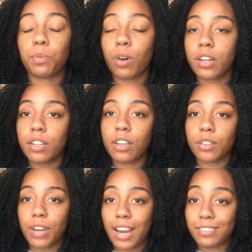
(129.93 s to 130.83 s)
one,
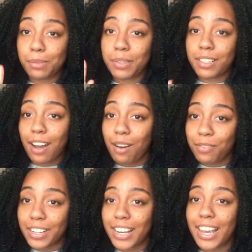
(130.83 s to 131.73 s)
you have to be
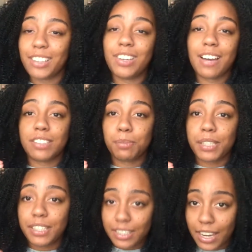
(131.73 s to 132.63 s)
confident and you have to
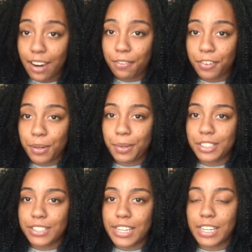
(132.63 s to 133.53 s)
be carefree when you're
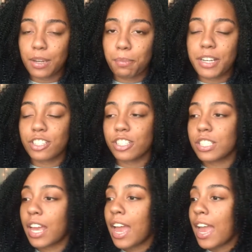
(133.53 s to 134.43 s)
taking your pictures.
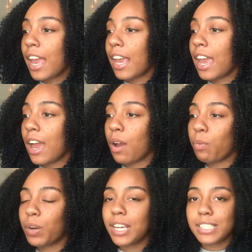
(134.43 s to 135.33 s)
And
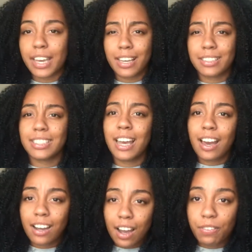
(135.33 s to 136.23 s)
what I say is,
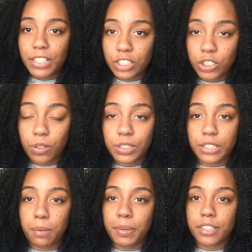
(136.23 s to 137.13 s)
confidence shows in
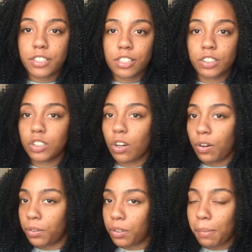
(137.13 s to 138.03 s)
your picture.
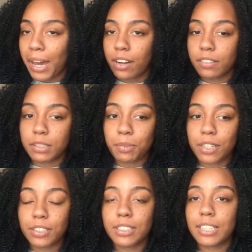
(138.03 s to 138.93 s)
So no matter if someone
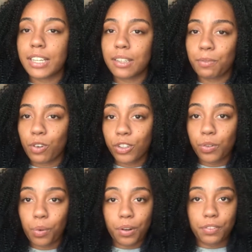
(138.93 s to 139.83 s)
else is taking them for
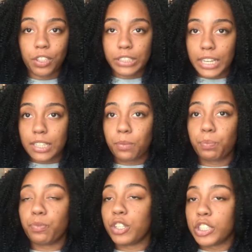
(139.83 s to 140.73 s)
you or if you're taking them
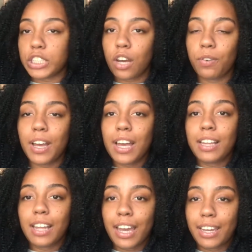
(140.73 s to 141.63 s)
for yourself,
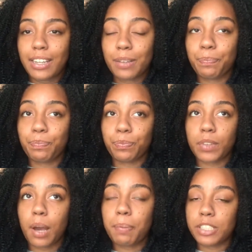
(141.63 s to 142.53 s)
like,
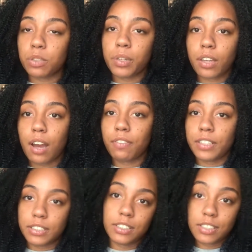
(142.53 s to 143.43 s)
a picture with
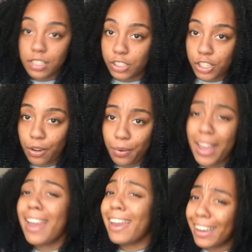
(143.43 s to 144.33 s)
confidence is going to show.
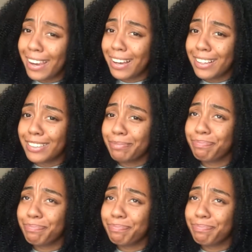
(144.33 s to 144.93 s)
And